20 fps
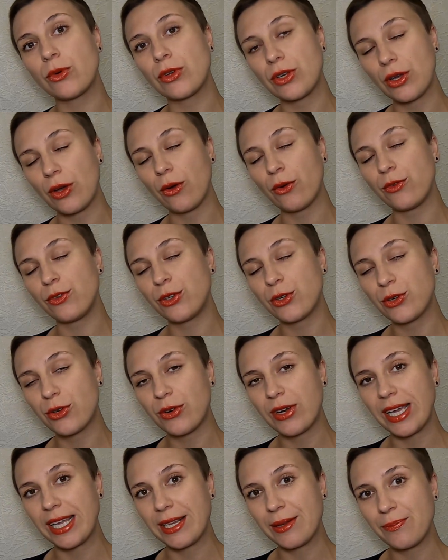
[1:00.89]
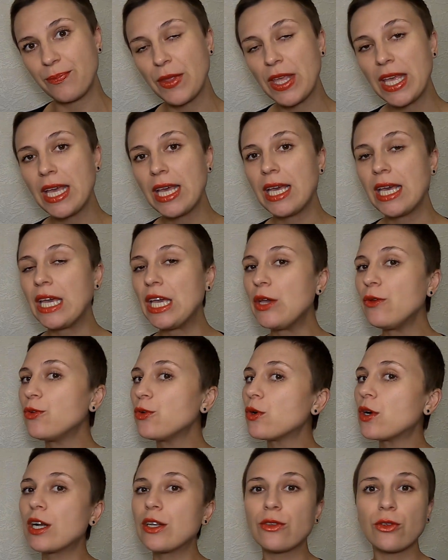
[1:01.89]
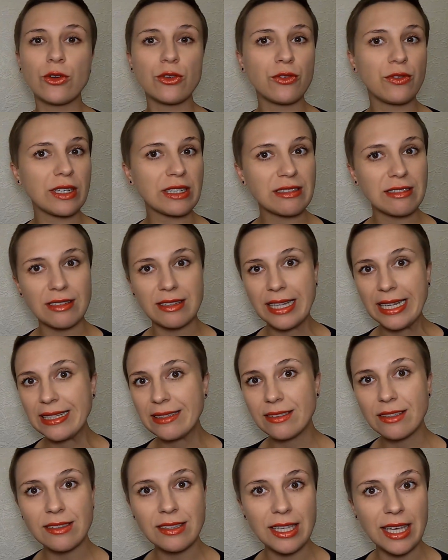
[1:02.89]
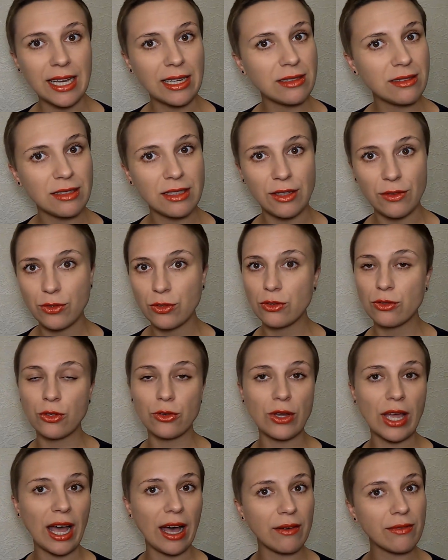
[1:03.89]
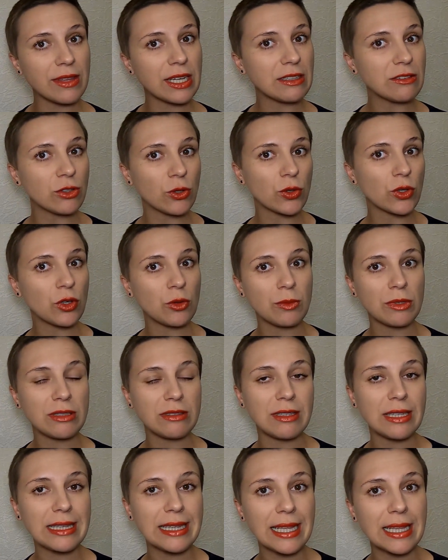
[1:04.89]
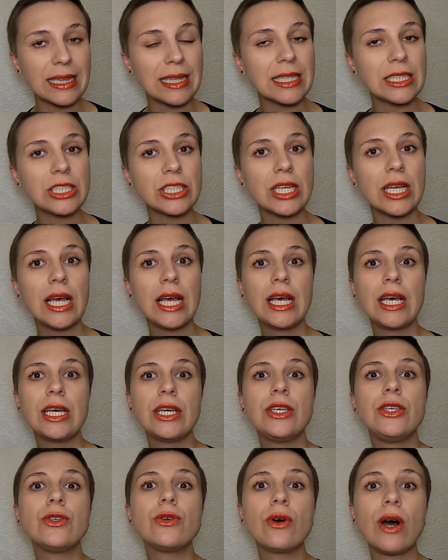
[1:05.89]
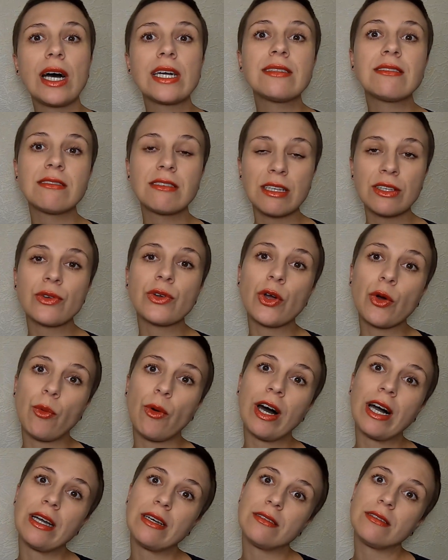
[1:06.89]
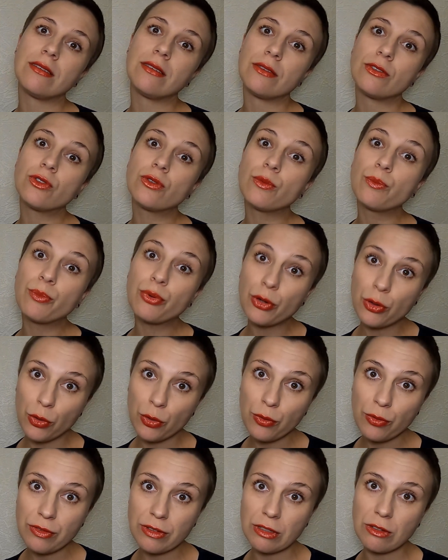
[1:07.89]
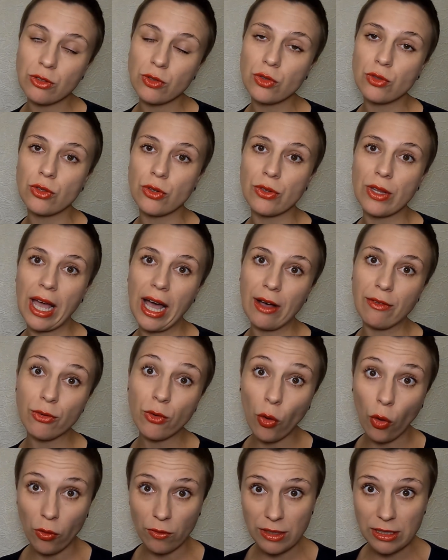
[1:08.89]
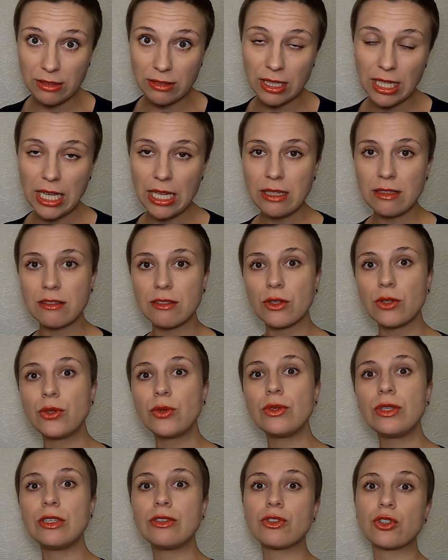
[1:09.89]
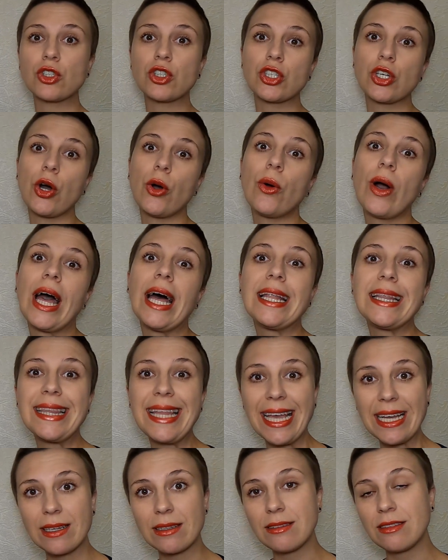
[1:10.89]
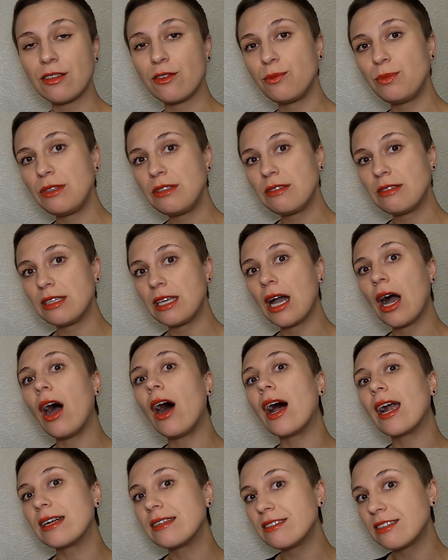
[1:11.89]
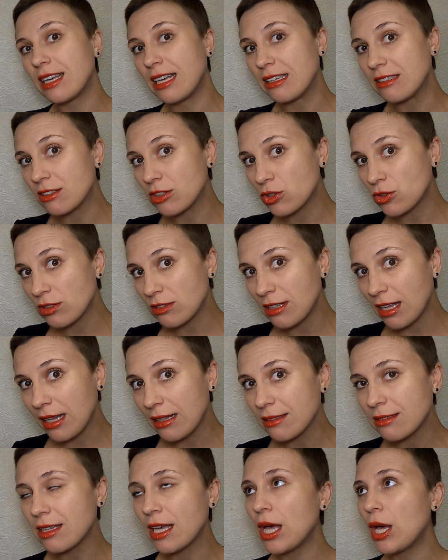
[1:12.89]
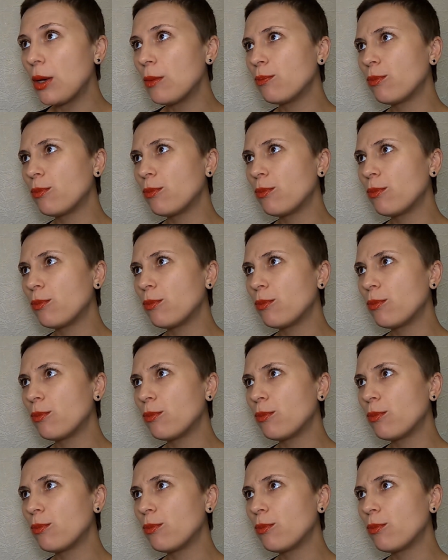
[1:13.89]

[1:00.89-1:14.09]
border of Ukraine. If you are not vaccinated yet, if you don't have that document in English, you are still required to prove that you don't have COVID. So you need to show a negative PCR test result,